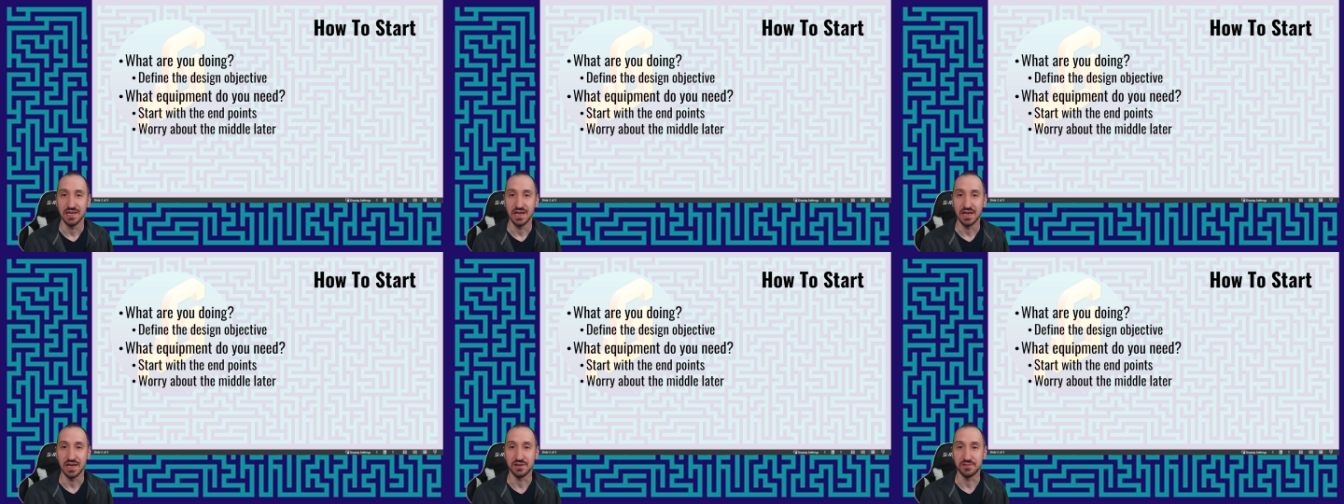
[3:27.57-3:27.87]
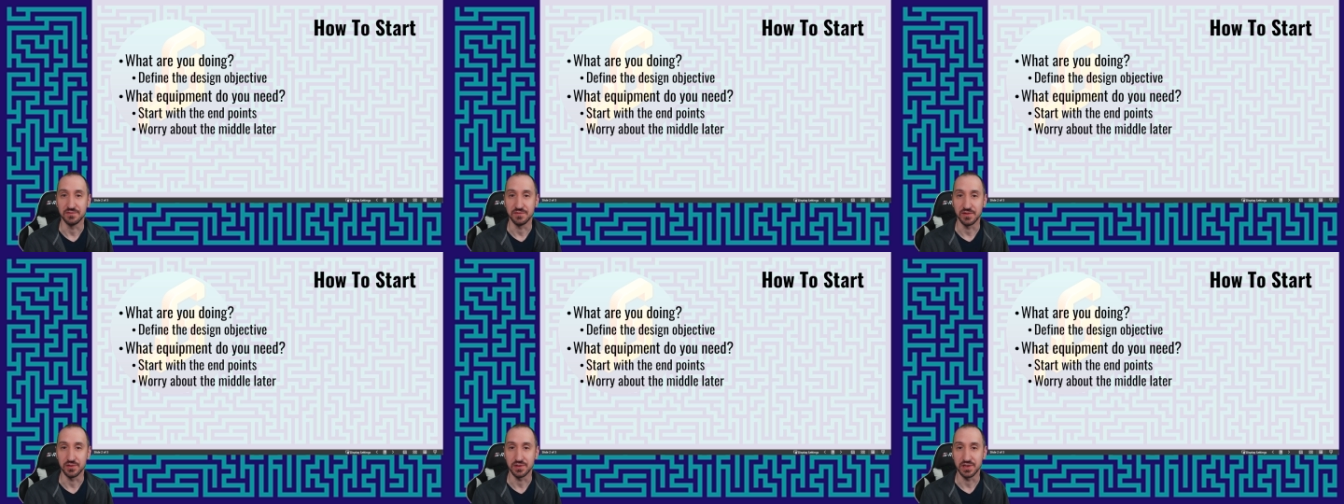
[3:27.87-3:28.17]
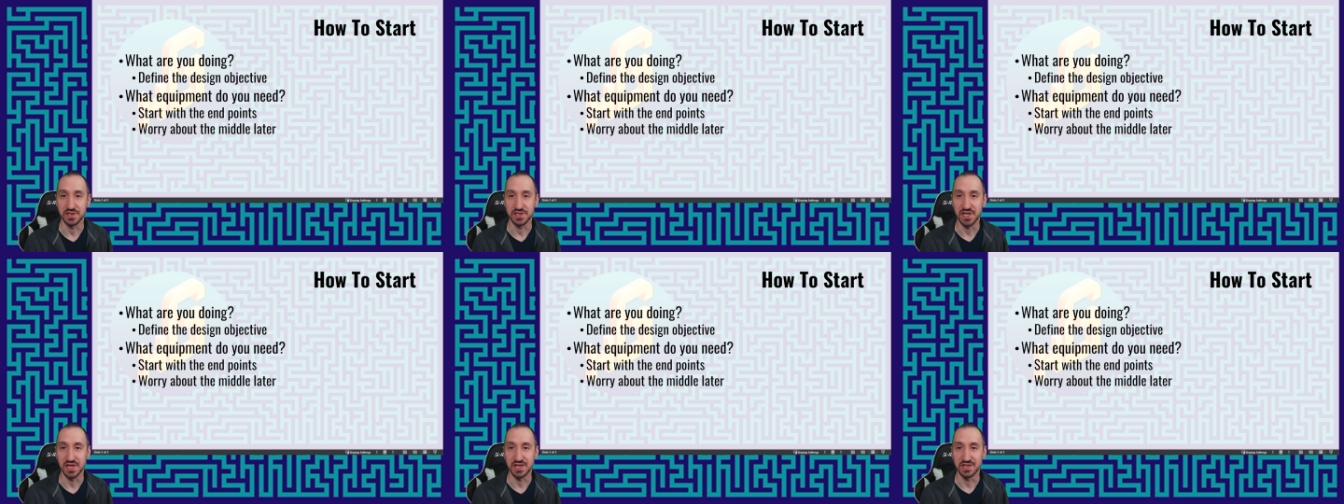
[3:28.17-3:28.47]
and
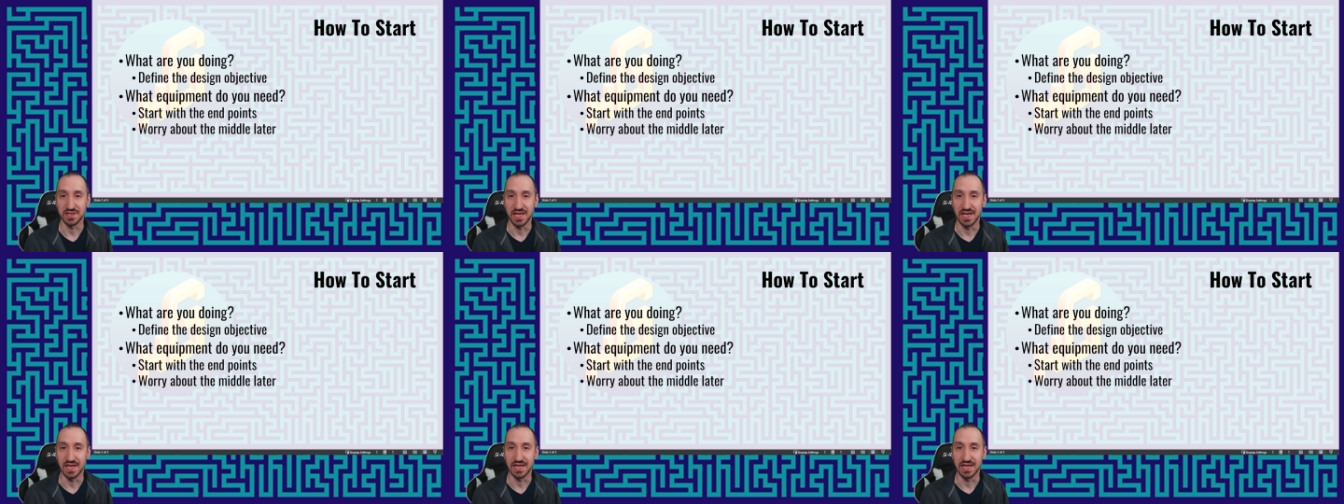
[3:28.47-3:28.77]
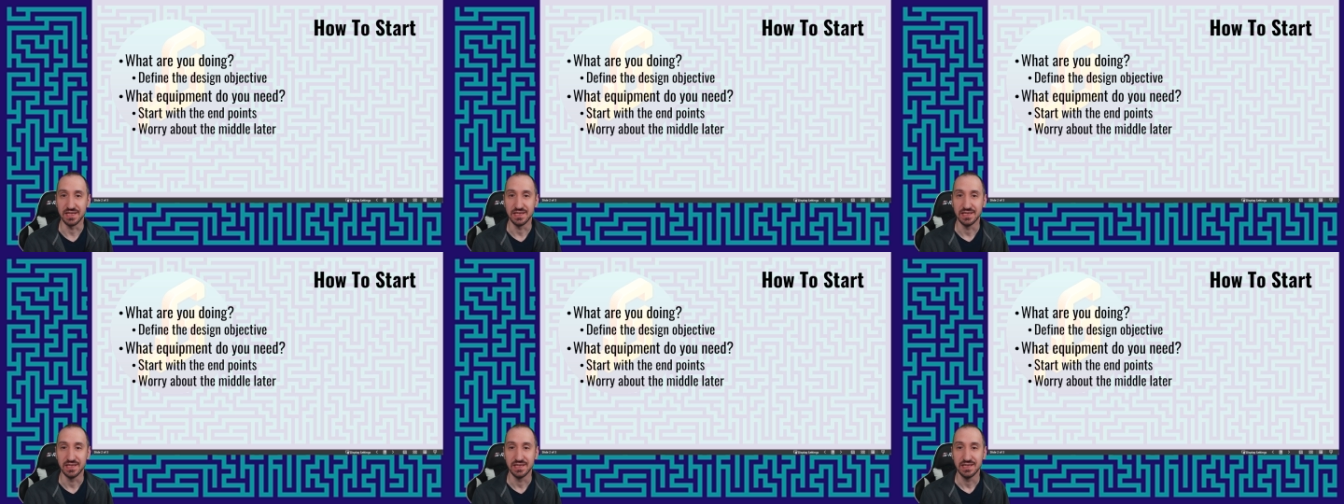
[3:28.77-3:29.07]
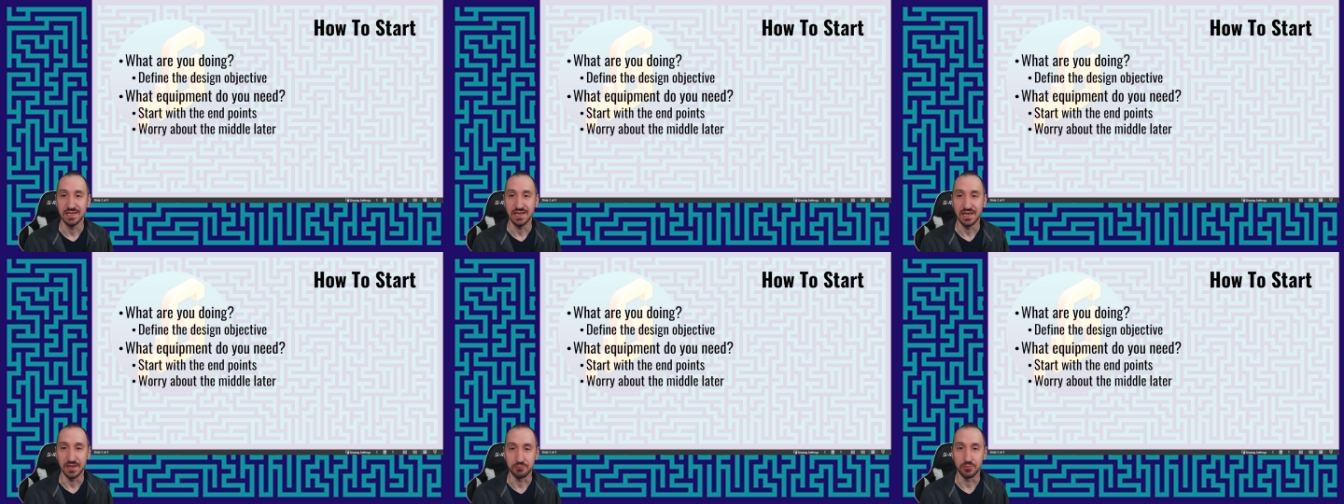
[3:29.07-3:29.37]
focus on that
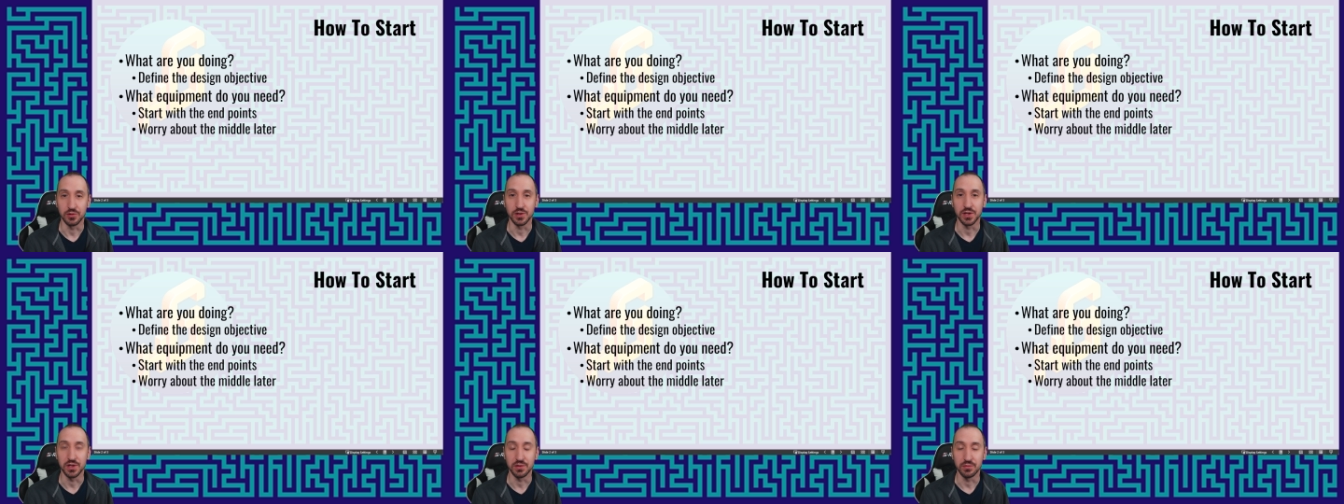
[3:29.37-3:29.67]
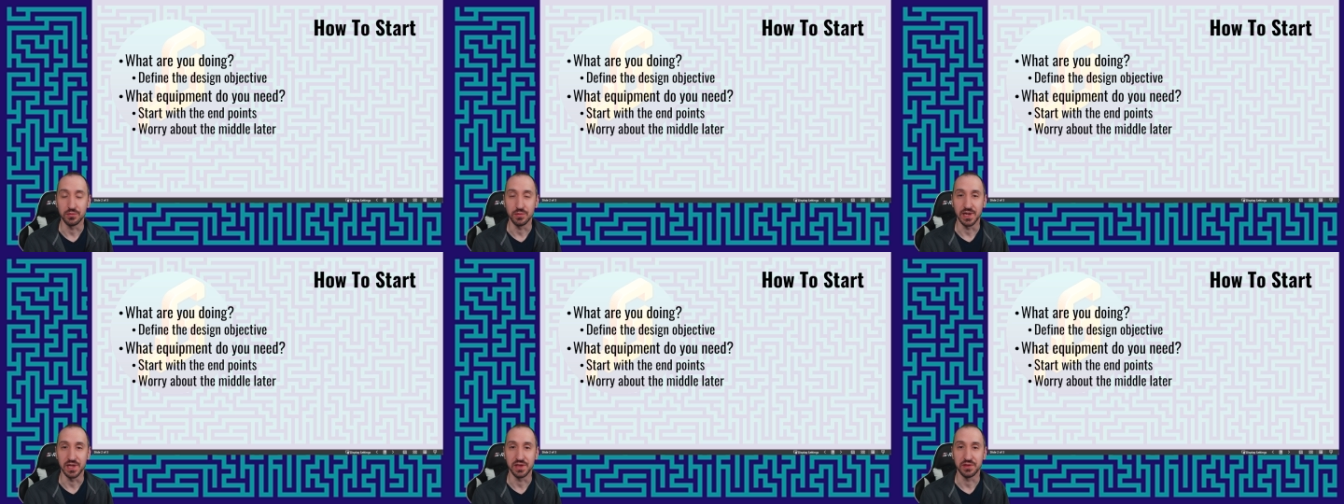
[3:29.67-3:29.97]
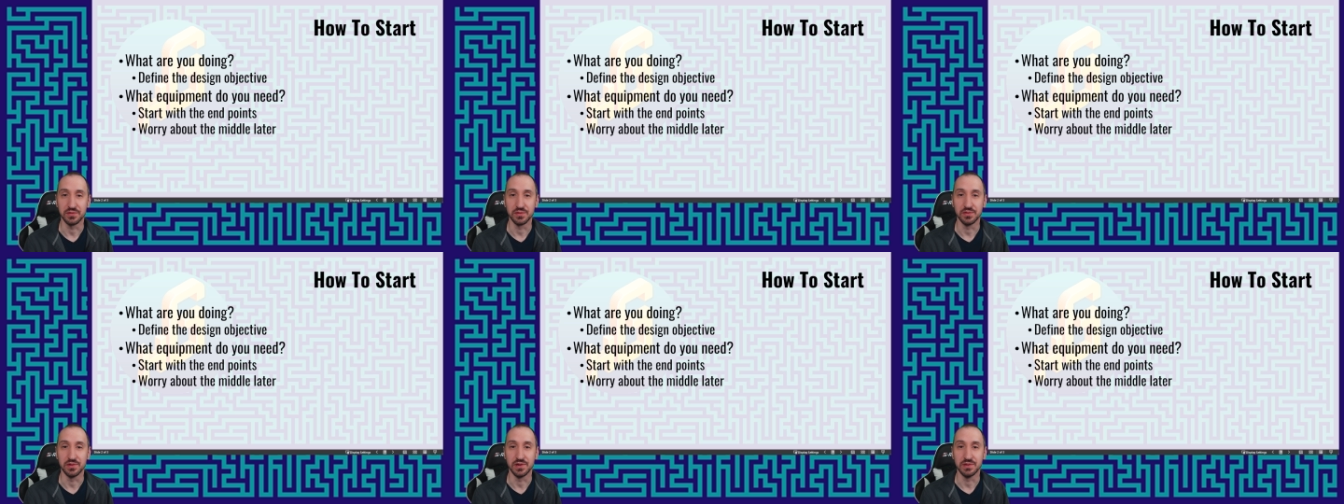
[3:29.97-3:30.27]
and work your way
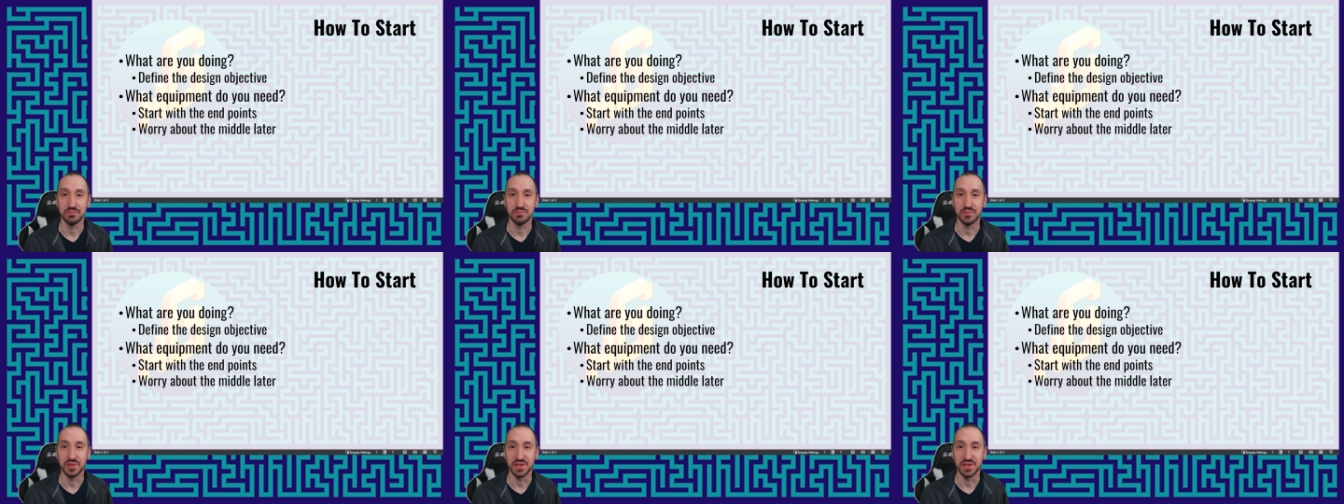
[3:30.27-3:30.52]
through it,